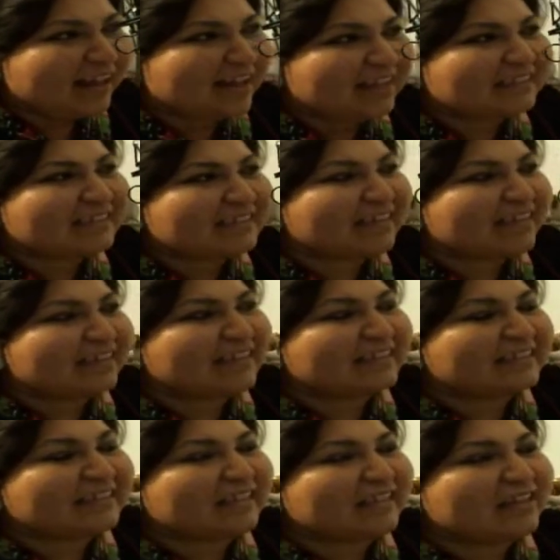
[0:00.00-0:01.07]
It's like
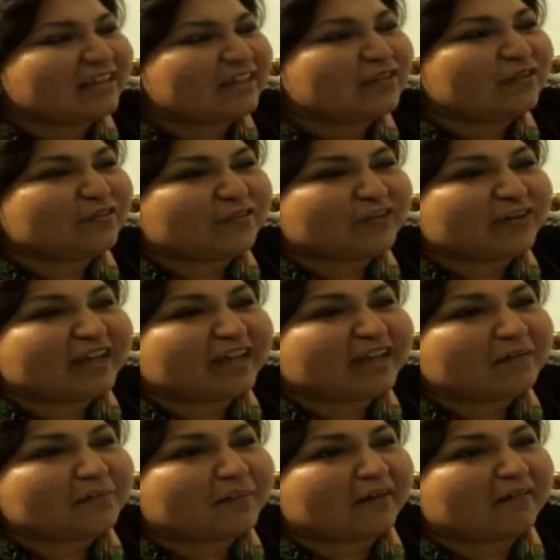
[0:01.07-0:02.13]
it's like you forget
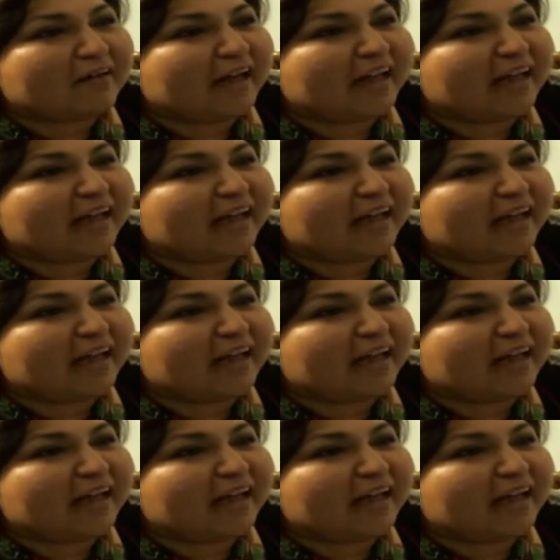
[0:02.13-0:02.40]
about